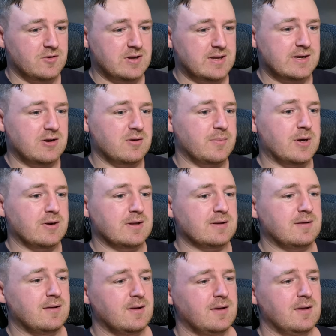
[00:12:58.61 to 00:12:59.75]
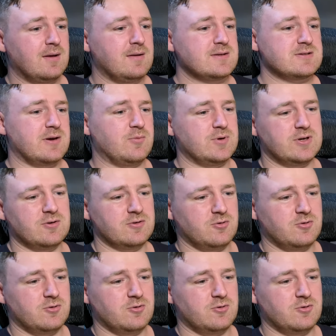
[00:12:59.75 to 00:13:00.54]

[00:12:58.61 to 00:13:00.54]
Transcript: freaking out about it. So I don't